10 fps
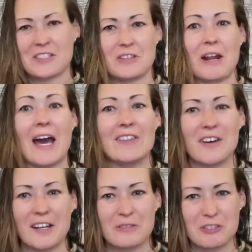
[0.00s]
cute. I
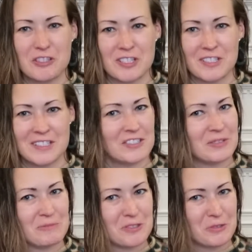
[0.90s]
thought it was just the
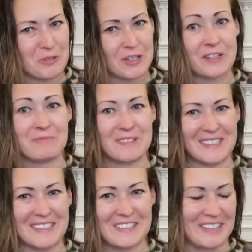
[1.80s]
Jim Shore.
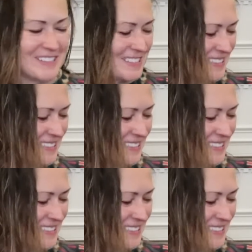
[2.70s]
It is not.